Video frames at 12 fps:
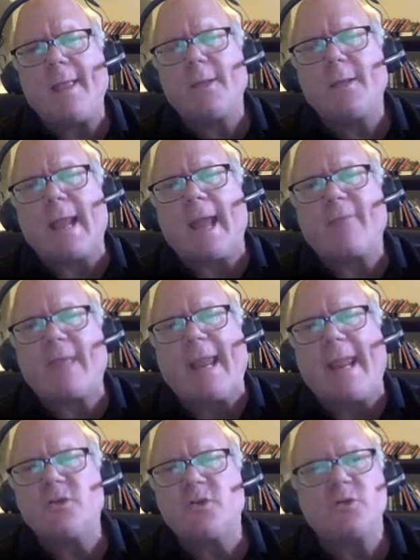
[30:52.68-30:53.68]
have that
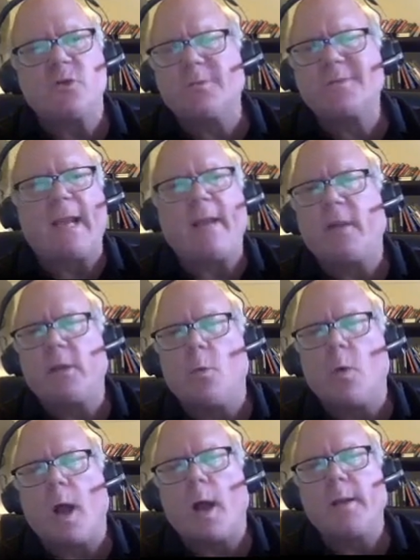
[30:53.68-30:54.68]
agent do almost anything you
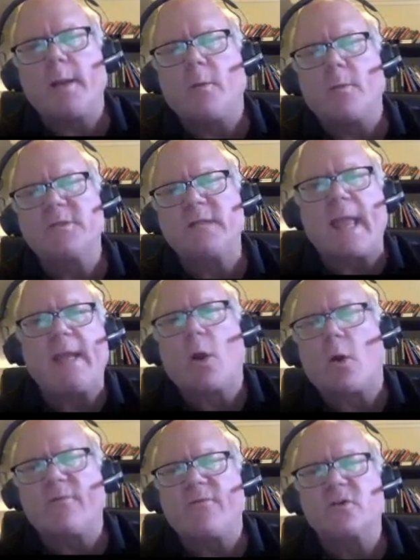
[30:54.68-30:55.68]
want in almost any
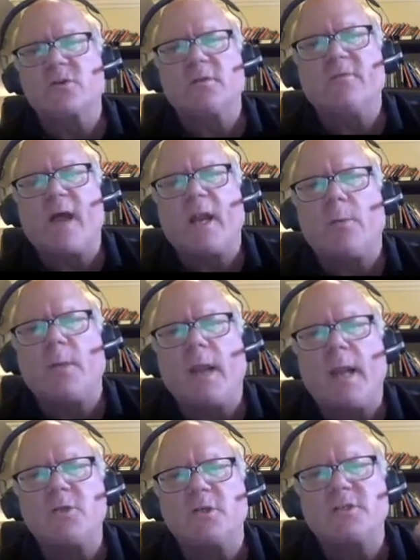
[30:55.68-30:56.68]
artificial environment
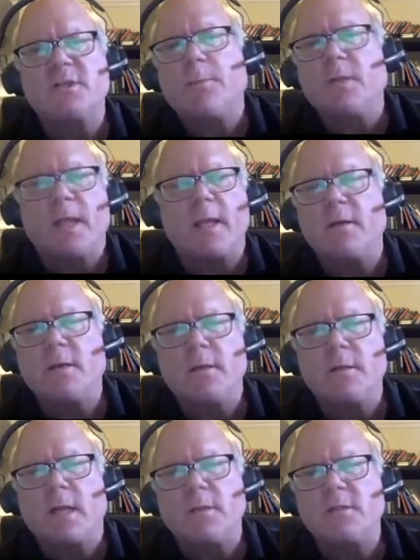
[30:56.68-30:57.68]
and just simulate
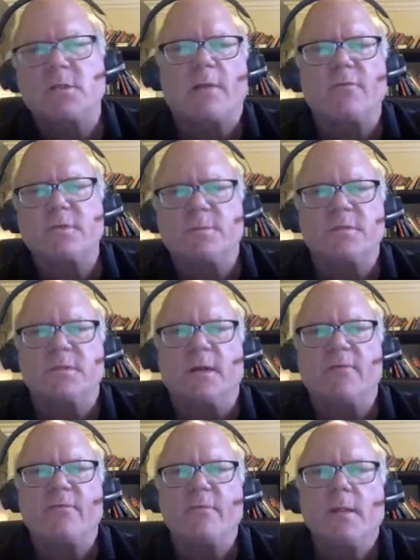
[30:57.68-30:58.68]
and discover some
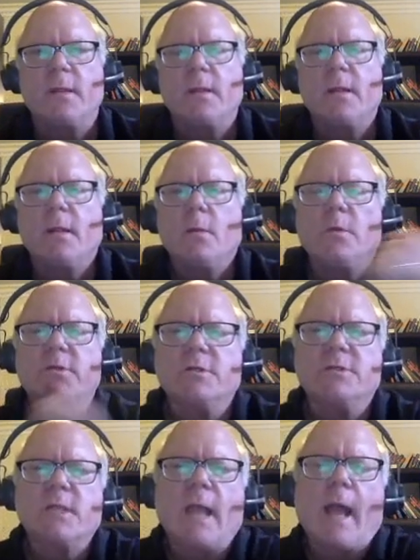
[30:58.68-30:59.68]
stuff, which is
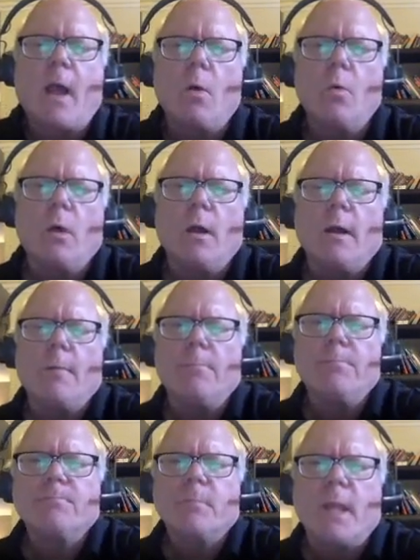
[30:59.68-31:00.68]
how
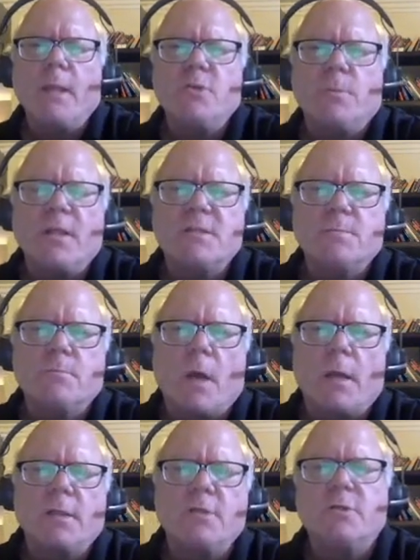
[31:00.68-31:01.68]
agent-based
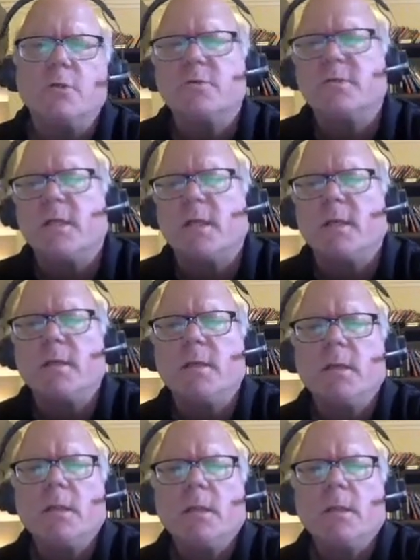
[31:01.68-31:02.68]
modeling is used in
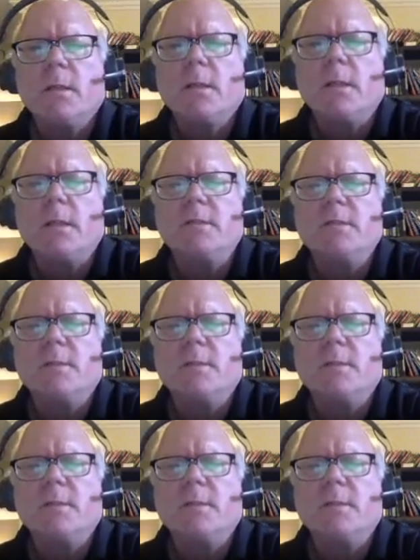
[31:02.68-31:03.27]
some